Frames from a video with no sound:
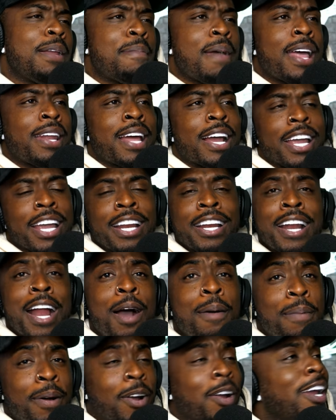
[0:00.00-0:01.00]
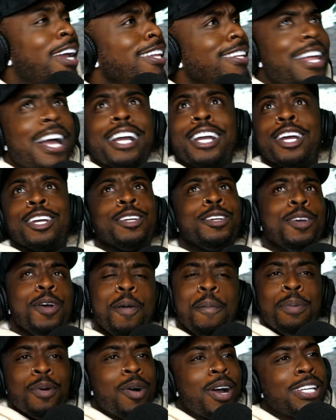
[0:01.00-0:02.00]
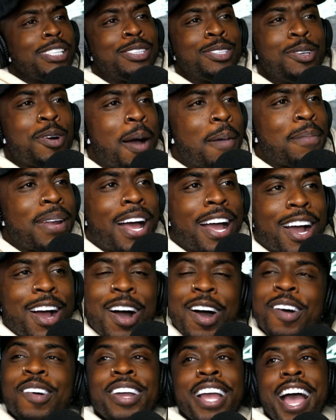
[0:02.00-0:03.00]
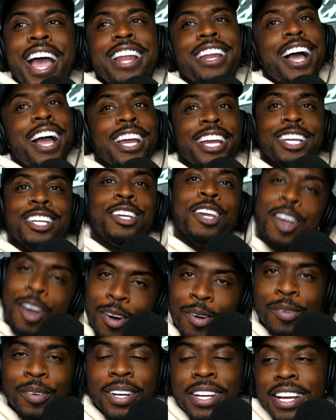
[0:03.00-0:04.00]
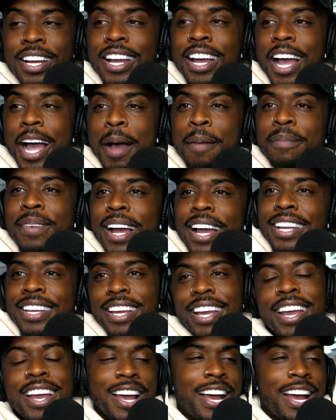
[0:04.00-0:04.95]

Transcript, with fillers: him at like In-N-Out Burger. He like a cute boy too. I'm like, okay, like cute. I'm like,